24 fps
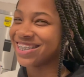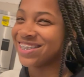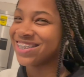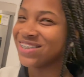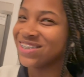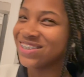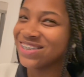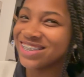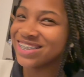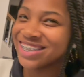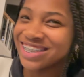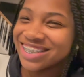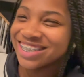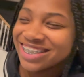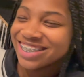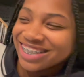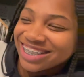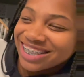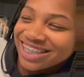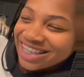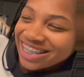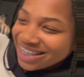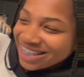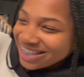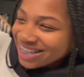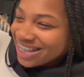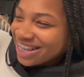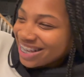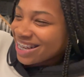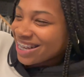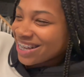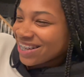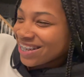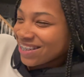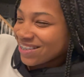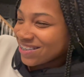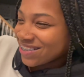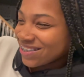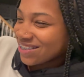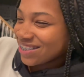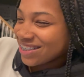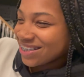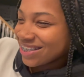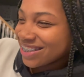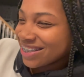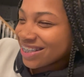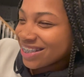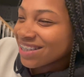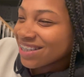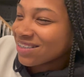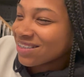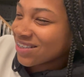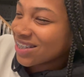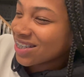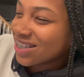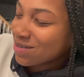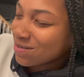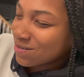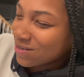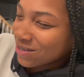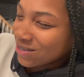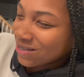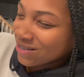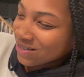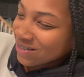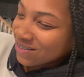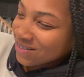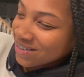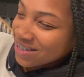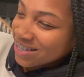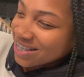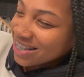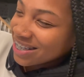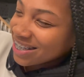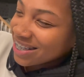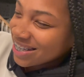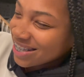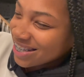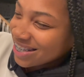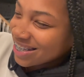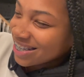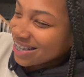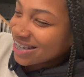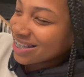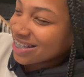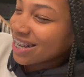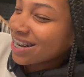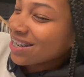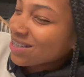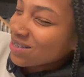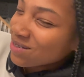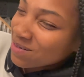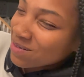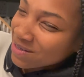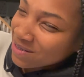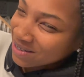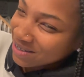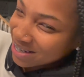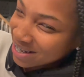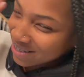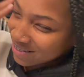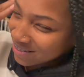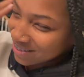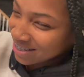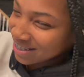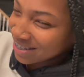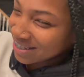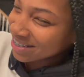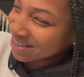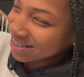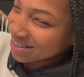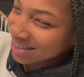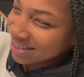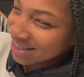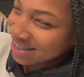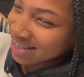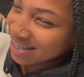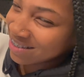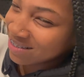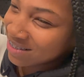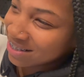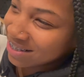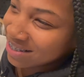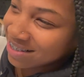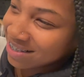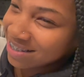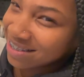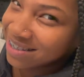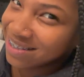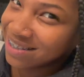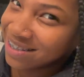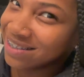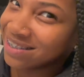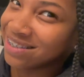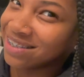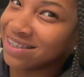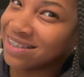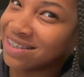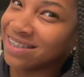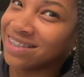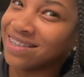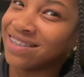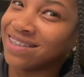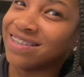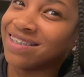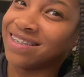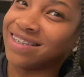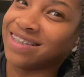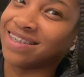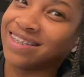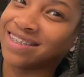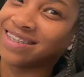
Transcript: So it's like, oh, it was very impulsive. Because I knew people were not really going to see it because I wear shirts all year long.